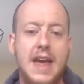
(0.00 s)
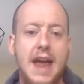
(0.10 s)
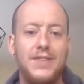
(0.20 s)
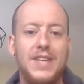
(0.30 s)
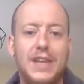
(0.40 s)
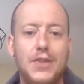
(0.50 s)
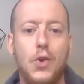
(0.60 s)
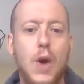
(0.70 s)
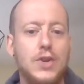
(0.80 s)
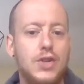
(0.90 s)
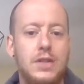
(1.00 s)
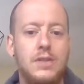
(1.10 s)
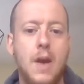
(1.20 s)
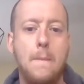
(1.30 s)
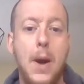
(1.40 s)
If there's any other
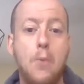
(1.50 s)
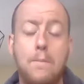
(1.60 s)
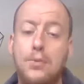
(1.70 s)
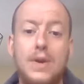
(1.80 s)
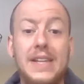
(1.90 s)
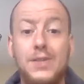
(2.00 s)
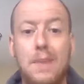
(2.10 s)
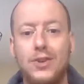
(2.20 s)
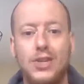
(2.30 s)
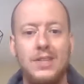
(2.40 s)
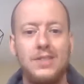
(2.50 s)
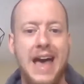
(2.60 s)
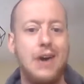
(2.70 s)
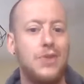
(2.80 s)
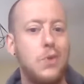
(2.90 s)
questions about pre-inspections,
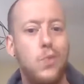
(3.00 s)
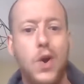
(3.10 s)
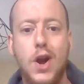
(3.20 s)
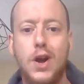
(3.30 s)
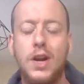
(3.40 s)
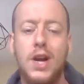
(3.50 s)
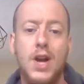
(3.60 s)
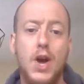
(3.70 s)
how they work,